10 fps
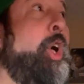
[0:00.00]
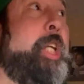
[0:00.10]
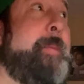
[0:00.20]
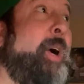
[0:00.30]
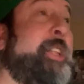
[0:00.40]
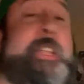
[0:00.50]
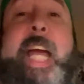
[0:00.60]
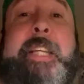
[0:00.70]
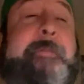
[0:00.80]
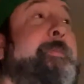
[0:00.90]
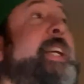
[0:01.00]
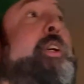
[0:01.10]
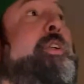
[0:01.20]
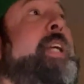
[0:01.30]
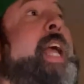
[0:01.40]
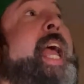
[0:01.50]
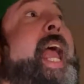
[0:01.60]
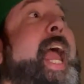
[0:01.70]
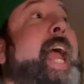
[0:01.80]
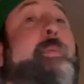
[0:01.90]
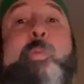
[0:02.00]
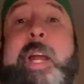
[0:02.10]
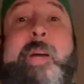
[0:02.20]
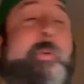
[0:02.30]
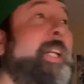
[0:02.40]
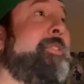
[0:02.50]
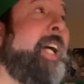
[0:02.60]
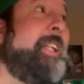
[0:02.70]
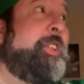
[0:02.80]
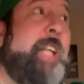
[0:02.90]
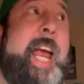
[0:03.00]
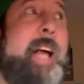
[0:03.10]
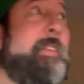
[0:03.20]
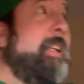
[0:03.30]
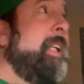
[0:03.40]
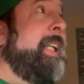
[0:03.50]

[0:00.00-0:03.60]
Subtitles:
Do you march down the field and win it with a touchdown?